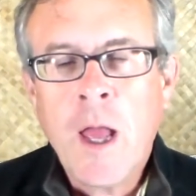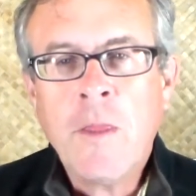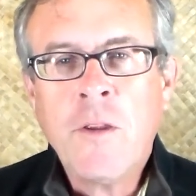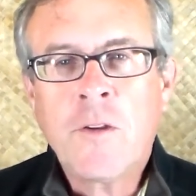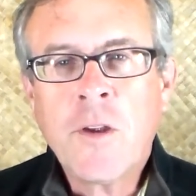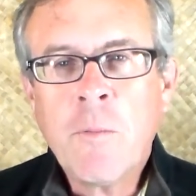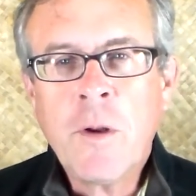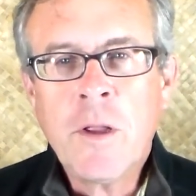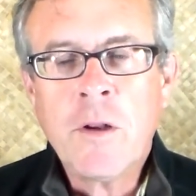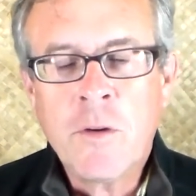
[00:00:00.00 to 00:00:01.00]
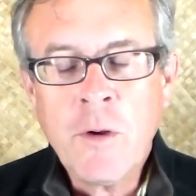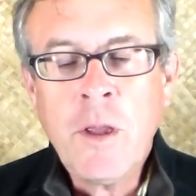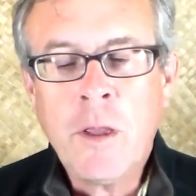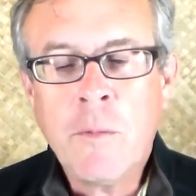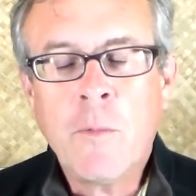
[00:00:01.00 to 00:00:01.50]
and this someone in a
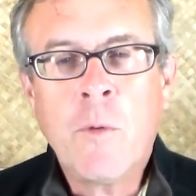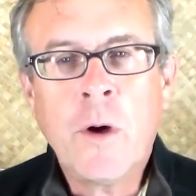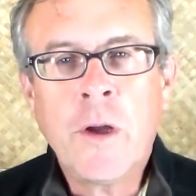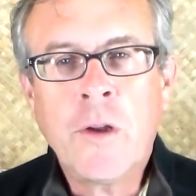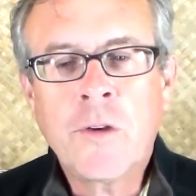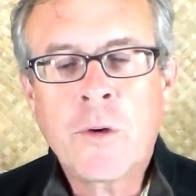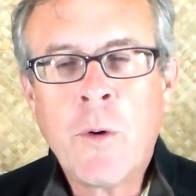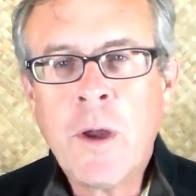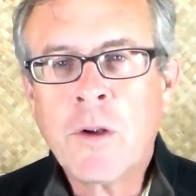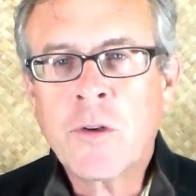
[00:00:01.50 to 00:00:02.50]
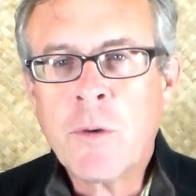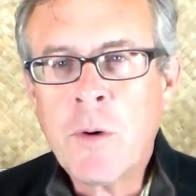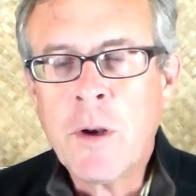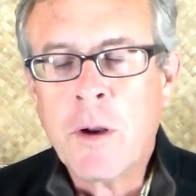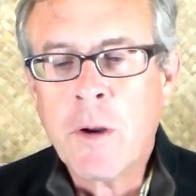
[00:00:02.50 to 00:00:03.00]
dream was quite
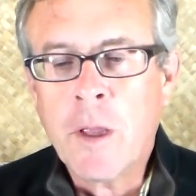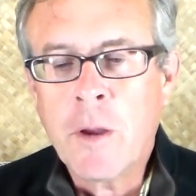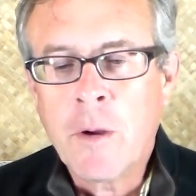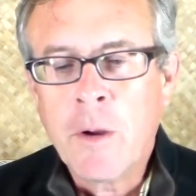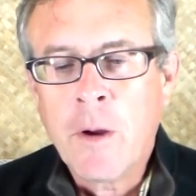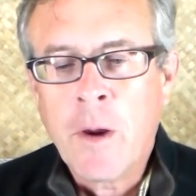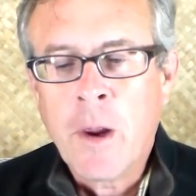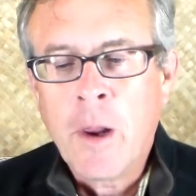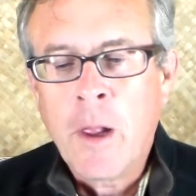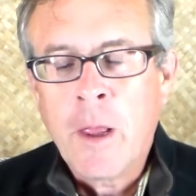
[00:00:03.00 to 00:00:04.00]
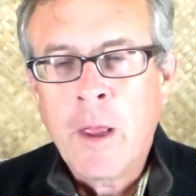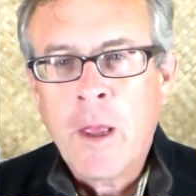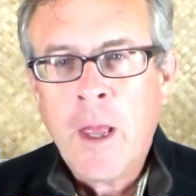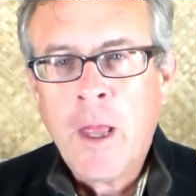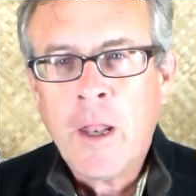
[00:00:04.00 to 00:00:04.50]
extraordinary.
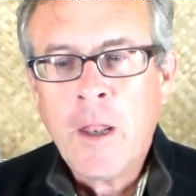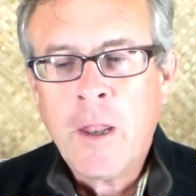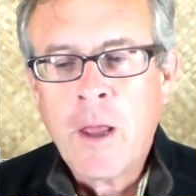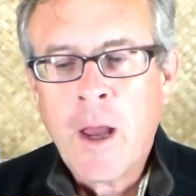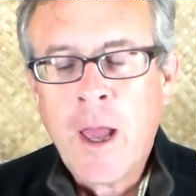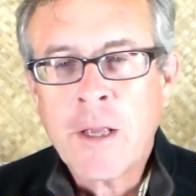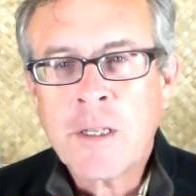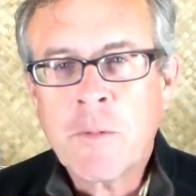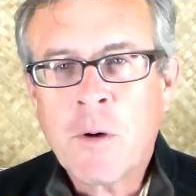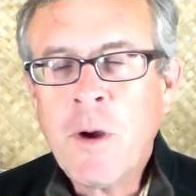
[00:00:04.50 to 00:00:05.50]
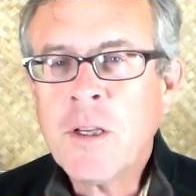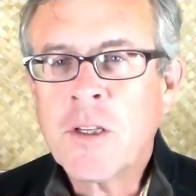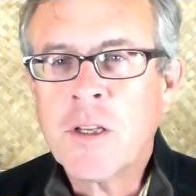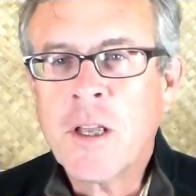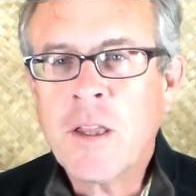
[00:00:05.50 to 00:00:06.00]
And I asked them a
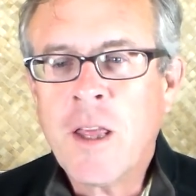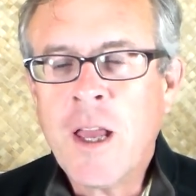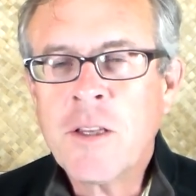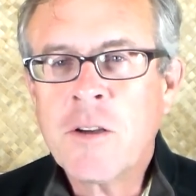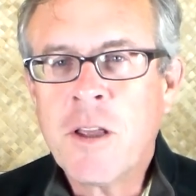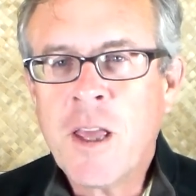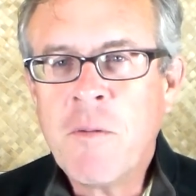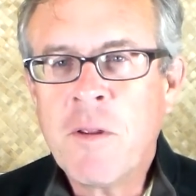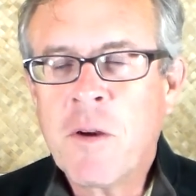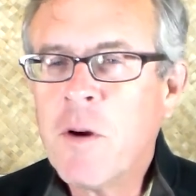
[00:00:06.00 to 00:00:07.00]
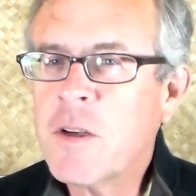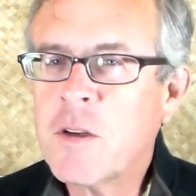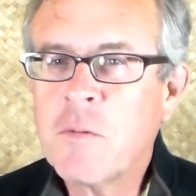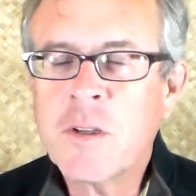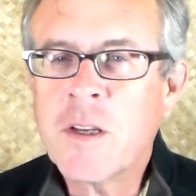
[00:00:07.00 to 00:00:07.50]
question, and the answer they gave me the
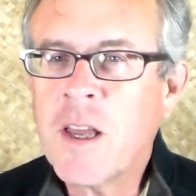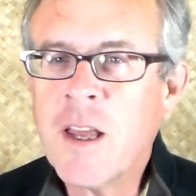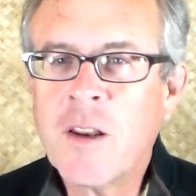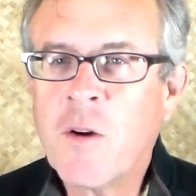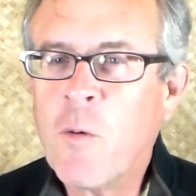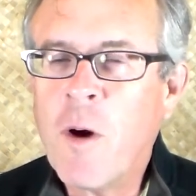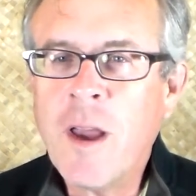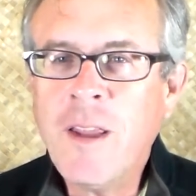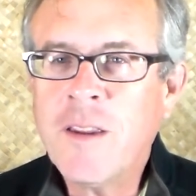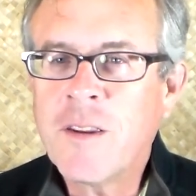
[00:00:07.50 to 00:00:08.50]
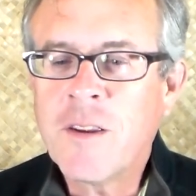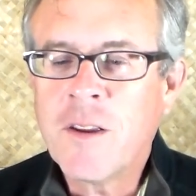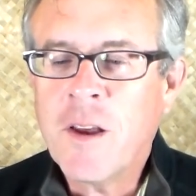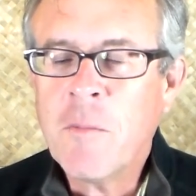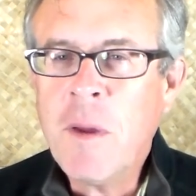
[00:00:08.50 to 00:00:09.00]
question was again quite
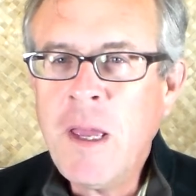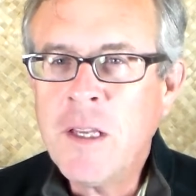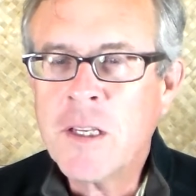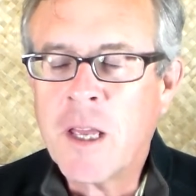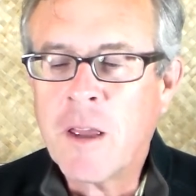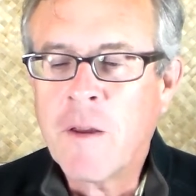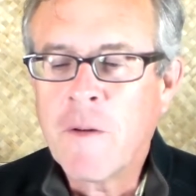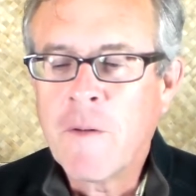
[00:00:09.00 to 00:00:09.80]
amazing.